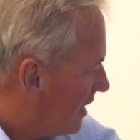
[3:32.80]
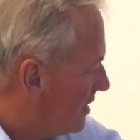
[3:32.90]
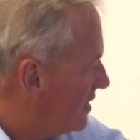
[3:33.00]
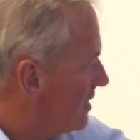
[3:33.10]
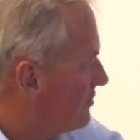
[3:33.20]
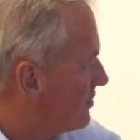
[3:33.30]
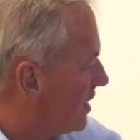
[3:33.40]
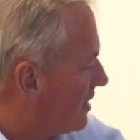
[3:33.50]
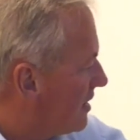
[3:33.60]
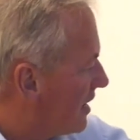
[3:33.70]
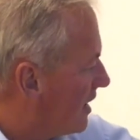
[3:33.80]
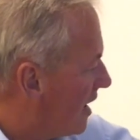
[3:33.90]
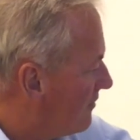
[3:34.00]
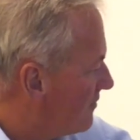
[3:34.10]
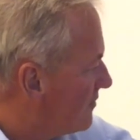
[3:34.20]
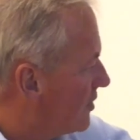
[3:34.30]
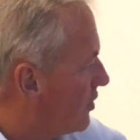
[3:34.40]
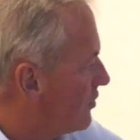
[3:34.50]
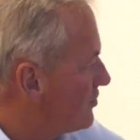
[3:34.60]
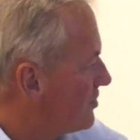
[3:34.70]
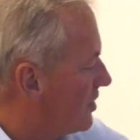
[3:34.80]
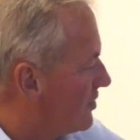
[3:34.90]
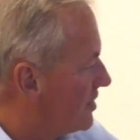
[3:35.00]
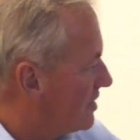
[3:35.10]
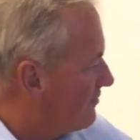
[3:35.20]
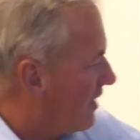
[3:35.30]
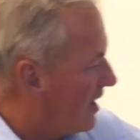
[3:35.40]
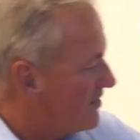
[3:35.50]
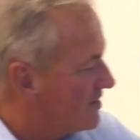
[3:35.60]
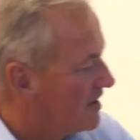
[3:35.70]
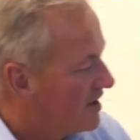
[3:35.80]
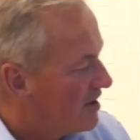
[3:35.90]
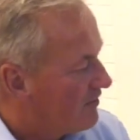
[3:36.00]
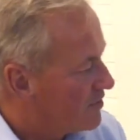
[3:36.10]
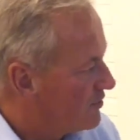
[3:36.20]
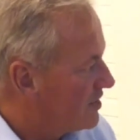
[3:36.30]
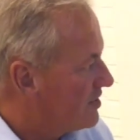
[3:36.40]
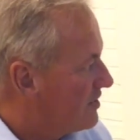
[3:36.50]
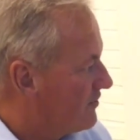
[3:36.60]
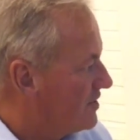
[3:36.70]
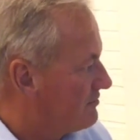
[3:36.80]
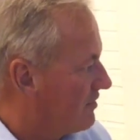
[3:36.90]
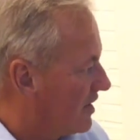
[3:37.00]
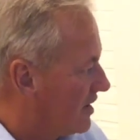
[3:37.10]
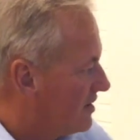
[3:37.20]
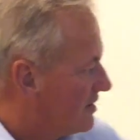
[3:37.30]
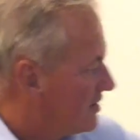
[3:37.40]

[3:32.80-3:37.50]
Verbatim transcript: and here you then can have the hose, uh, the flask for doing the freeze drying.